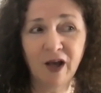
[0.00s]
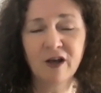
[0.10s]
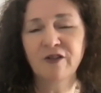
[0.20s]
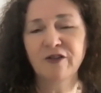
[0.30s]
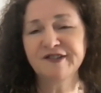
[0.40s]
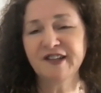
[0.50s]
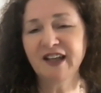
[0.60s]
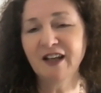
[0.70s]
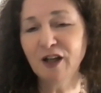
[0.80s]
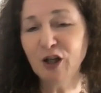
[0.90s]
there's a
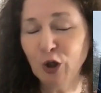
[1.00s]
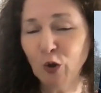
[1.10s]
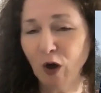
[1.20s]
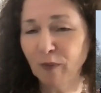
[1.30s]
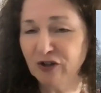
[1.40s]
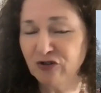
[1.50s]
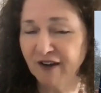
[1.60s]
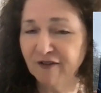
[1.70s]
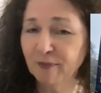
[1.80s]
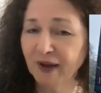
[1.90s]
Killaloo. I'll be
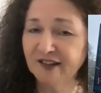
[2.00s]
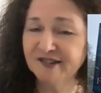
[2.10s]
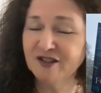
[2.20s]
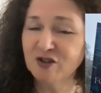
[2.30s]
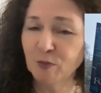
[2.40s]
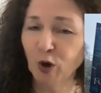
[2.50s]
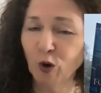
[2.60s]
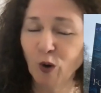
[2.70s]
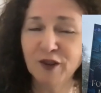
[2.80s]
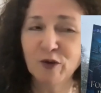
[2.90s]
driving past it
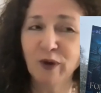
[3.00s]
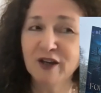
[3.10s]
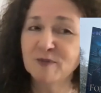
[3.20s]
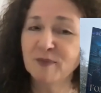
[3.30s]
tomorrow on the way to my